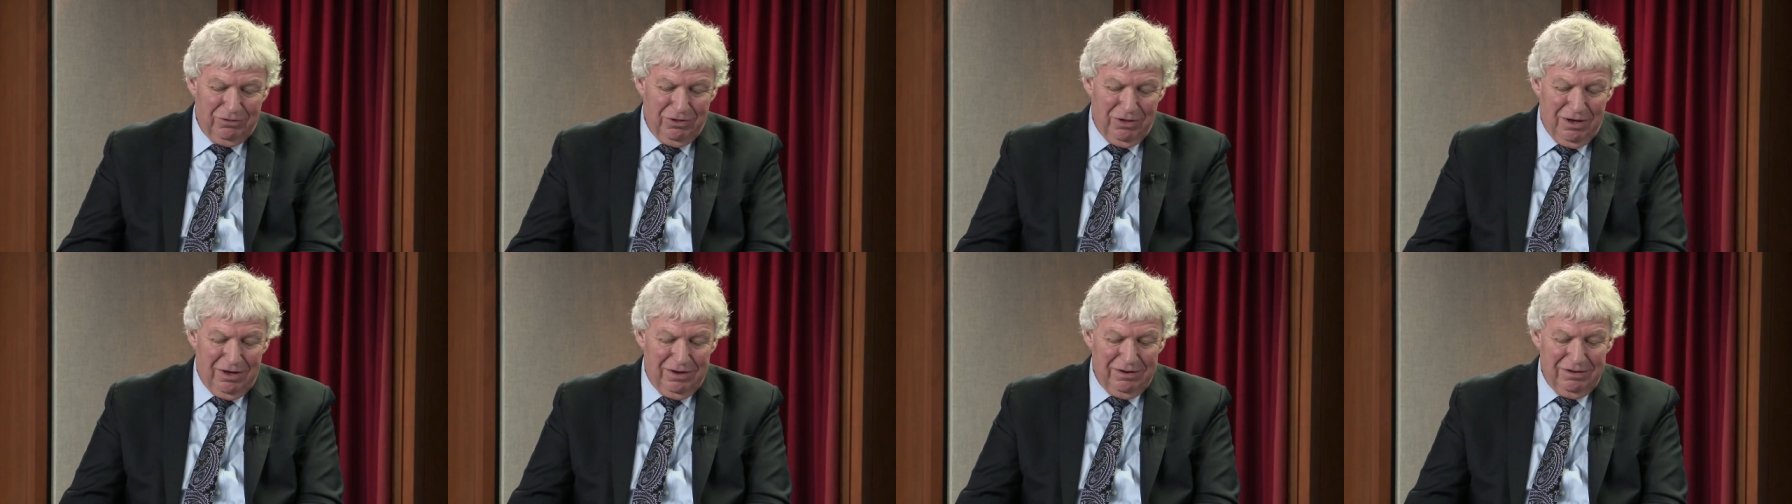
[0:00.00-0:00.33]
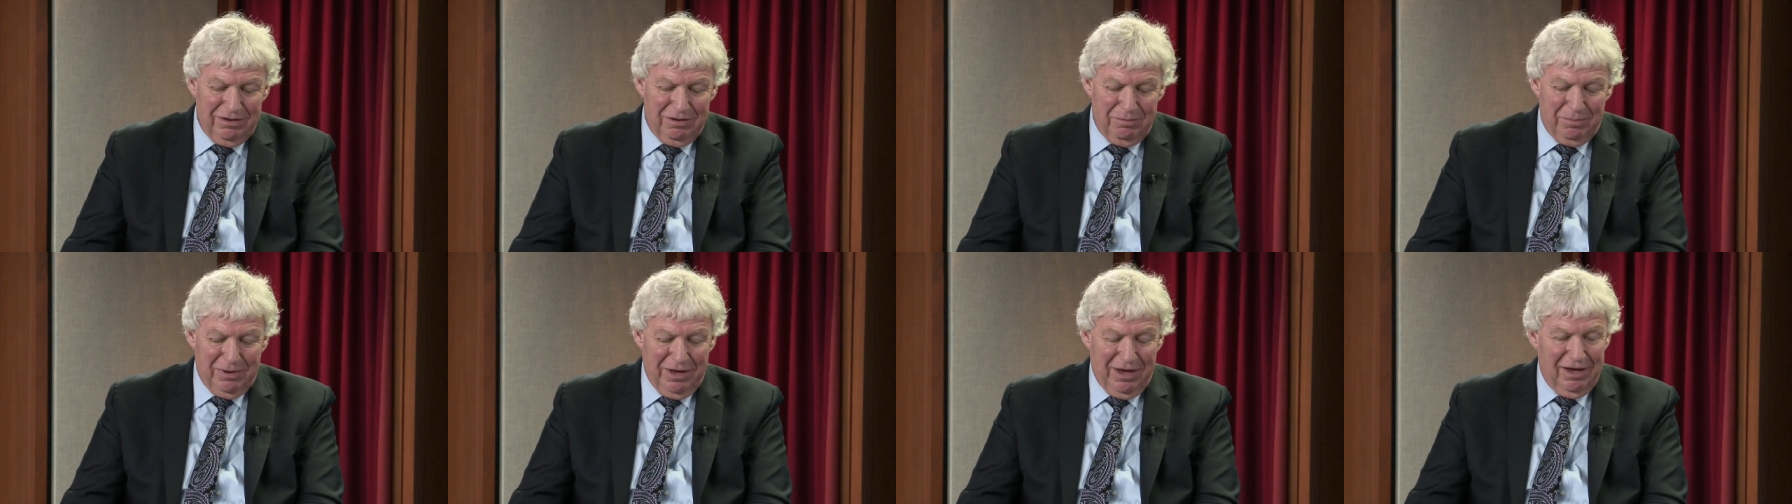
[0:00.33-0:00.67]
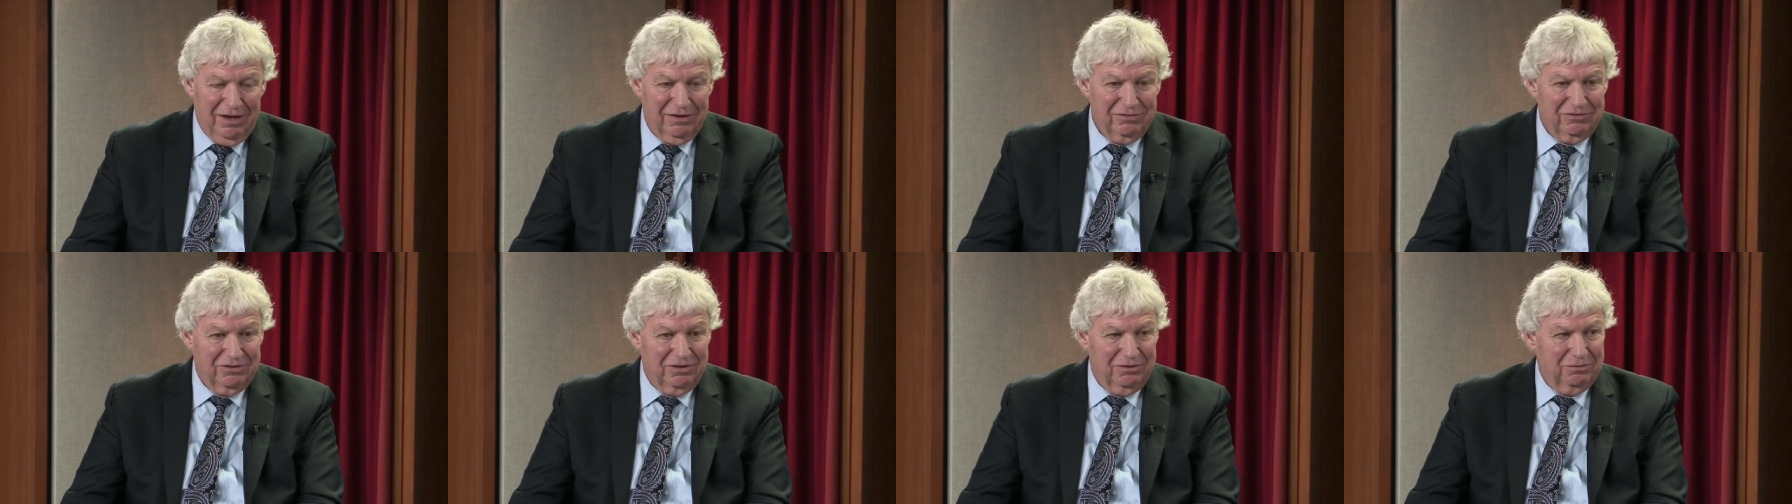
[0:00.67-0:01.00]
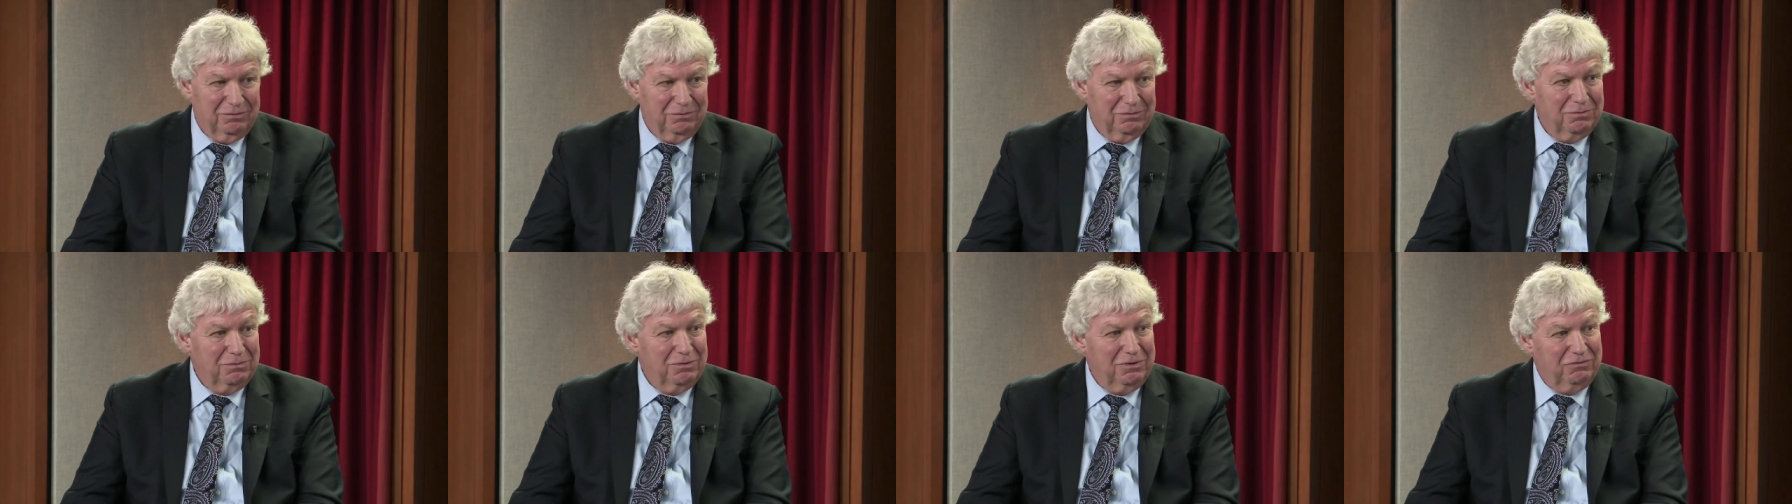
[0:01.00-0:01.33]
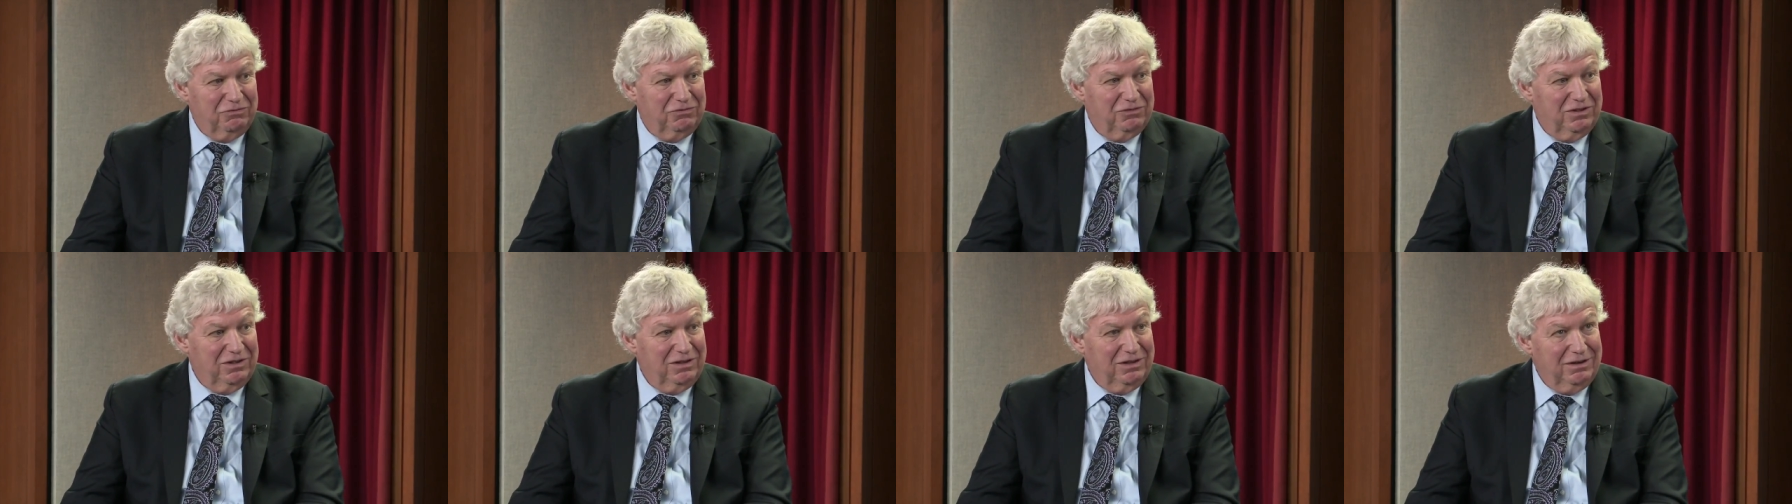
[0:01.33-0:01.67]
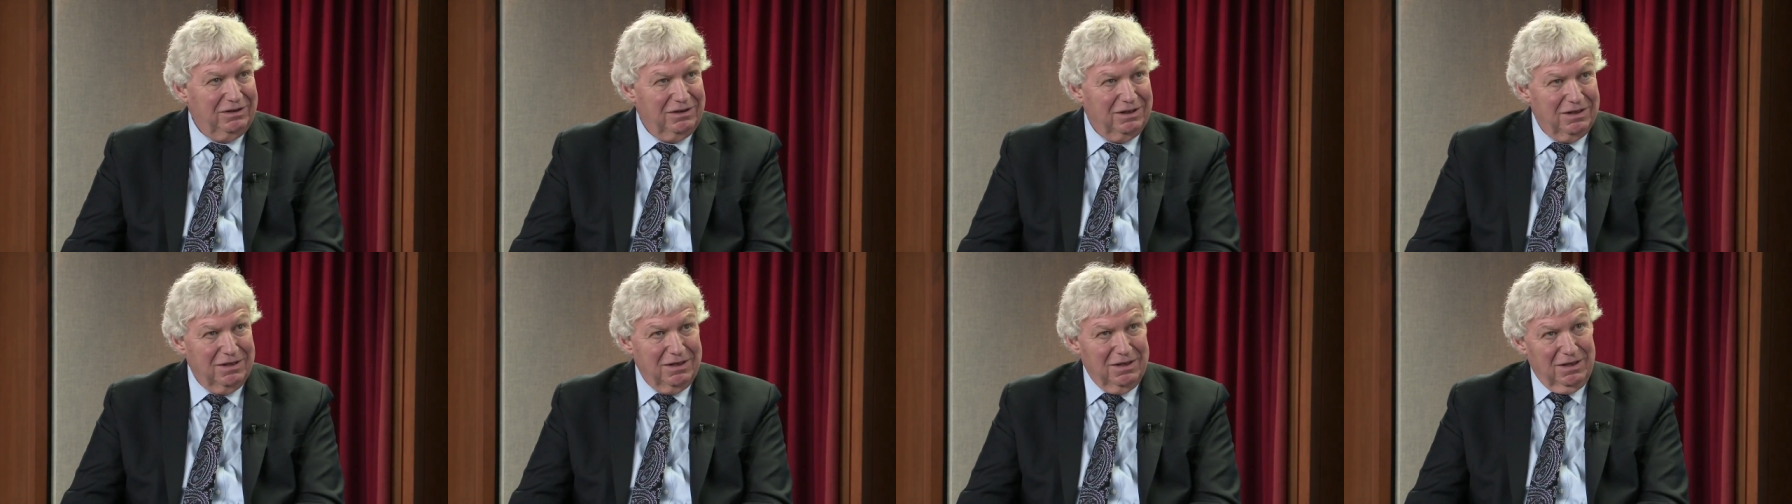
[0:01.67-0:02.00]
thought in the past. And we've
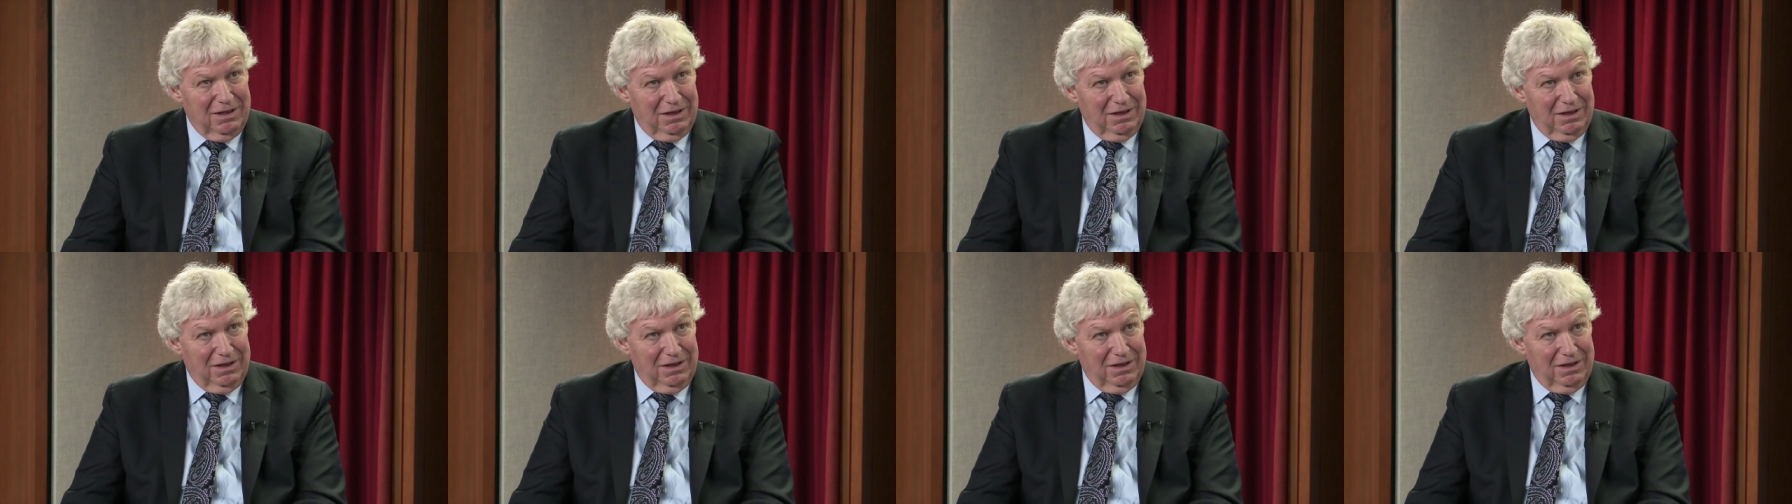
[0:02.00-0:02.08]
seen